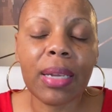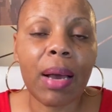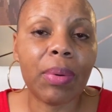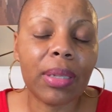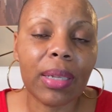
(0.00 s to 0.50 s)

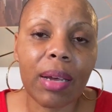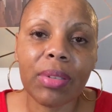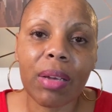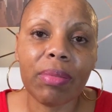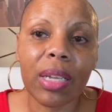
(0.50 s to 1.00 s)
I would love,
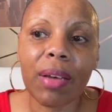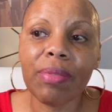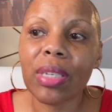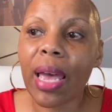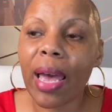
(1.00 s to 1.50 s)
love,
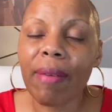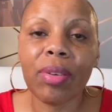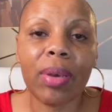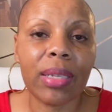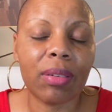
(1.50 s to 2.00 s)
love to have
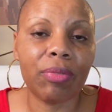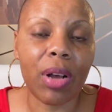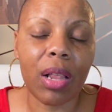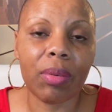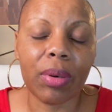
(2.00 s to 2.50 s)
you as a
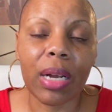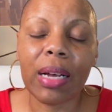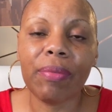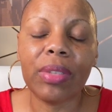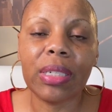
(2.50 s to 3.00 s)
follower
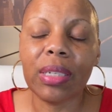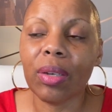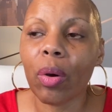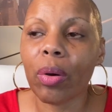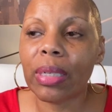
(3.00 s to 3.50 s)
of the
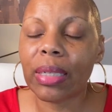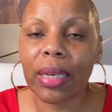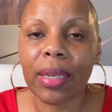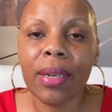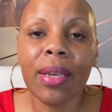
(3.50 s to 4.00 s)
Deal or
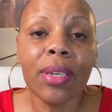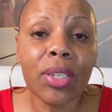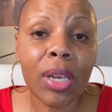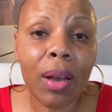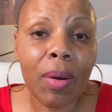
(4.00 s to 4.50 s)
Dud
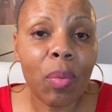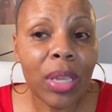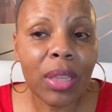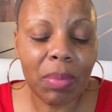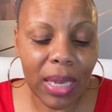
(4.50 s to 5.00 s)
show
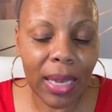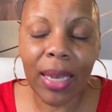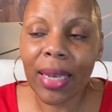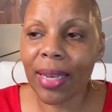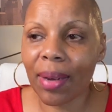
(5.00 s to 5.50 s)
with
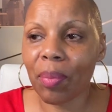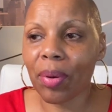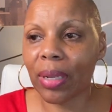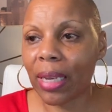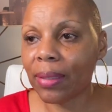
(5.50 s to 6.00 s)
me,
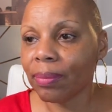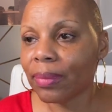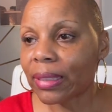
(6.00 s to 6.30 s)
Kimberly.